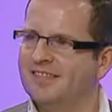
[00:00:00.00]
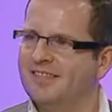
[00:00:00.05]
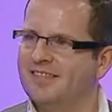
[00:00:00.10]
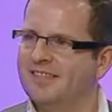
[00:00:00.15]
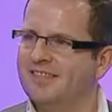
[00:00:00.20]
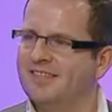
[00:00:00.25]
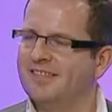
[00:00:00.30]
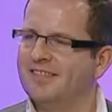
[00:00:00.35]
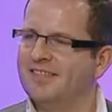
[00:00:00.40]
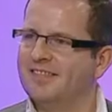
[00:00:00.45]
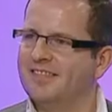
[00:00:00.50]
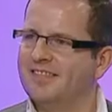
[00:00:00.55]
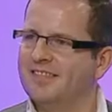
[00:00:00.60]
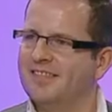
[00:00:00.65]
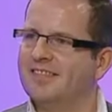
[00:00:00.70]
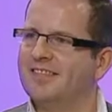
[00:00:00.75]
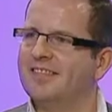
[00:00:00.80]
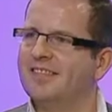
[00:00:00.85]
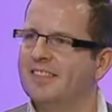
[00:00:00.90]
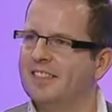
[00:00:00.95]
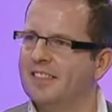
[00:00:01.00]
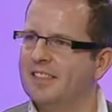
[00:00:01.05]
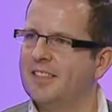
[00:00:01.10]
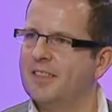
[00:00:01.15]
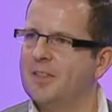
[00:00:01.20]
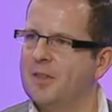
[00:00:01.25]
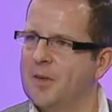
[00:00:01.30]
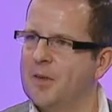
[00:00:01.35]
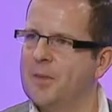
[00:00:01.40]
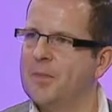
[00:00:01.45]
So how long does it
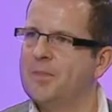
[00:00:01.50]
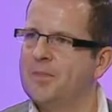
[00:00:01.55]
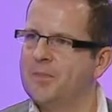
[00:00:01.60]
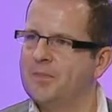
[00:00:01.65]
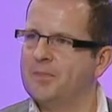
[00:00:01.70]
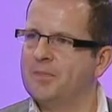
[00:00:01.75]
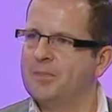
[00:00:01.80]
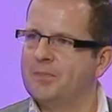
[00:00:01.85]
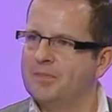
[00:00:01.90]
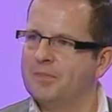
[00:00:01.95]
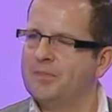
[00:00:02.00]
take to get there,